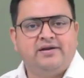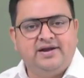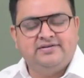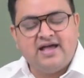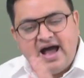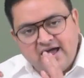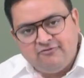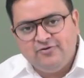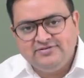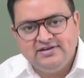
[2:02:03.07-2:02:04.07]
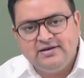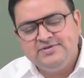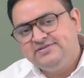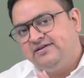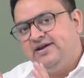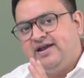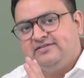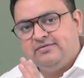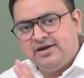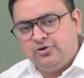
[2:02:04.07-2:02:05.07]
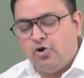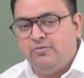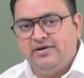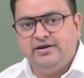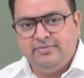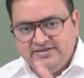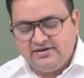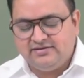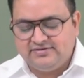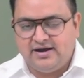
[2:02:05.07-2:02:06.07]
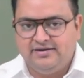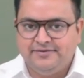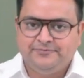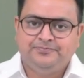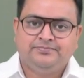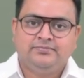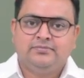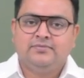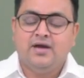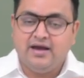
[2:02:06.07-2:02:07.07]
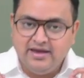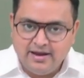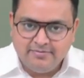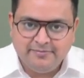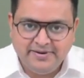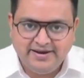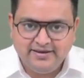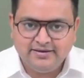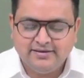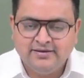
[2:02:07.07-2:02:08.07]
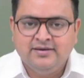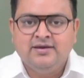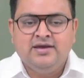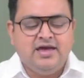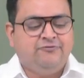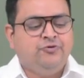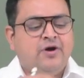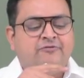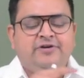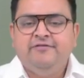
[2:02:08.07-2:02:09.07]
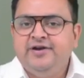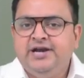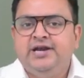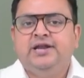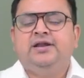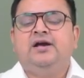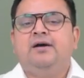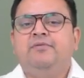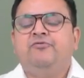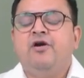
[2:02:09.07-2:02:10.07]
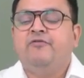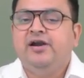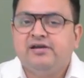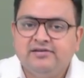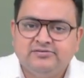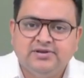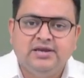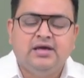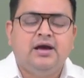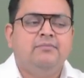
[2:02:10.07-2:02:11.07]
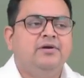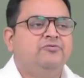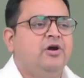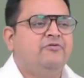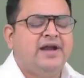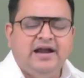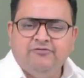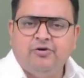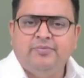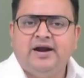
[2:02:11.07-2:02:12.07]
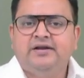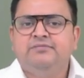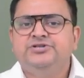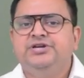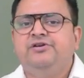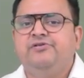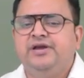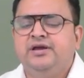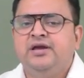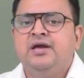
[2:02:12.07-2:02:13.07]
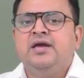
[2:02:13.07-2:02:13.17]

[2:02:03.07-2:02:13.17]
rates. IFOS income is generally taxable at normal rate. Please understand. Again, I'm repeating, if you have dividend income, if you have interest income, if you have rent from plant and machinery,